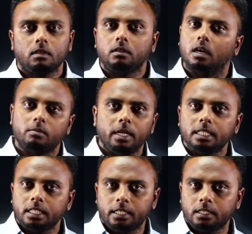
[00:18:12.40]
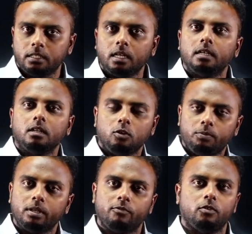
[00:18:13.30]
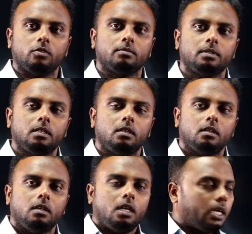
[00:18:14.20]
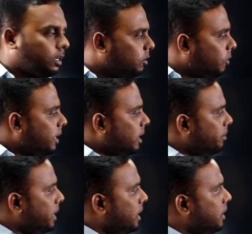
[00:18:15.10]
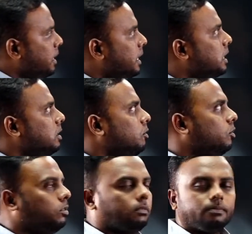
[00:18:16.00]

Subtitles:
Normal excitation under UPF load. Now what happened under inductive load?